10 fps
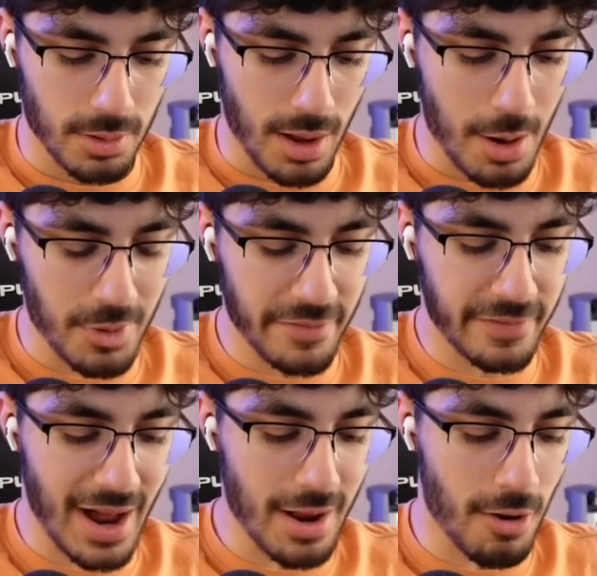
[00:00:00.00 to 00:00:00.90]
and we've
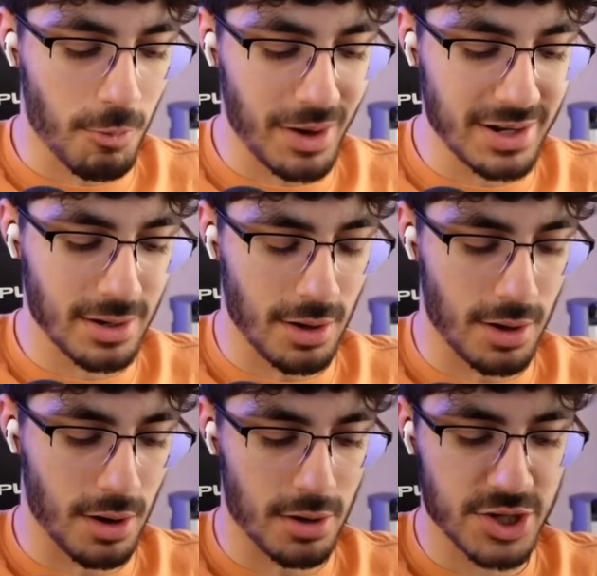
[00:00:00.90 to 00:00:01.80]
got
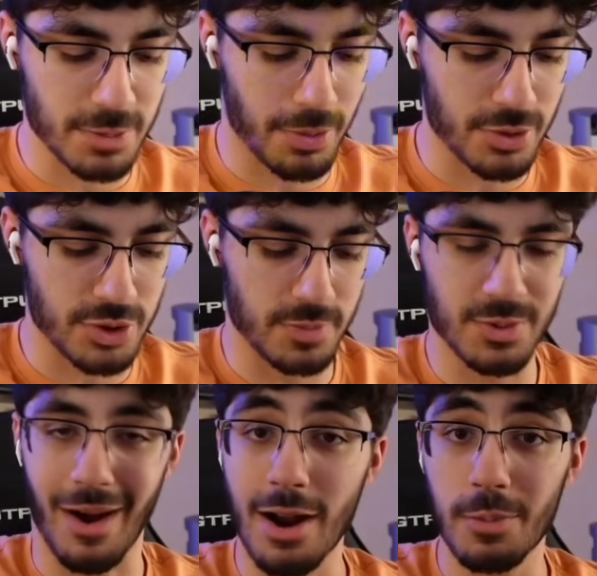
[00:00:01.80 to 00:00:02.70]
our support troops.
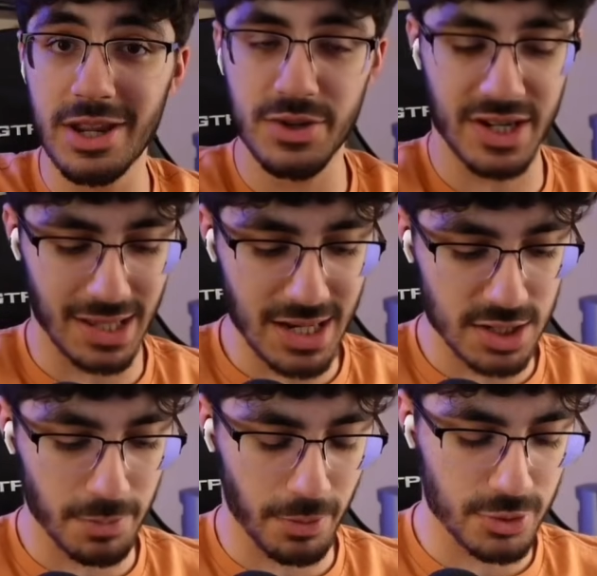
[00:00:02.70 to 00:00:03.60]
Why are we using
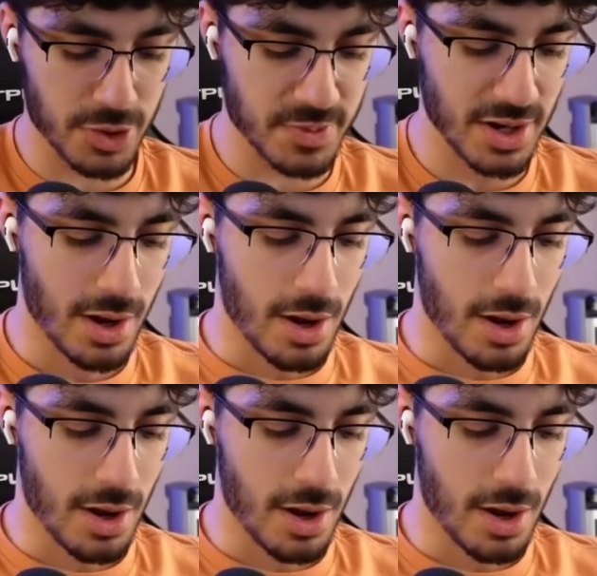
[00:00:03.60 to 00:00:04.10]
these support troops?